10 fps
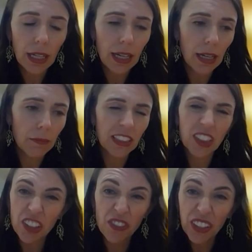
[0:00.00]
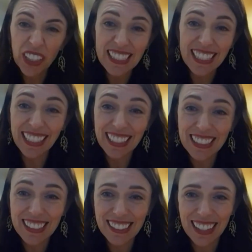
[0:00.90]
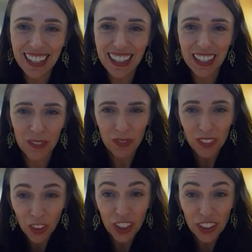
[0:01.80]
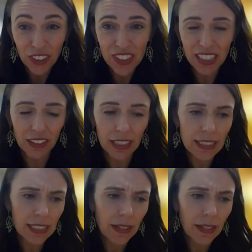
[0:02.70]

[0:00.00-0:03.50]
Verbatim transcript: Um, and so you've already seen us uh, look at those areas.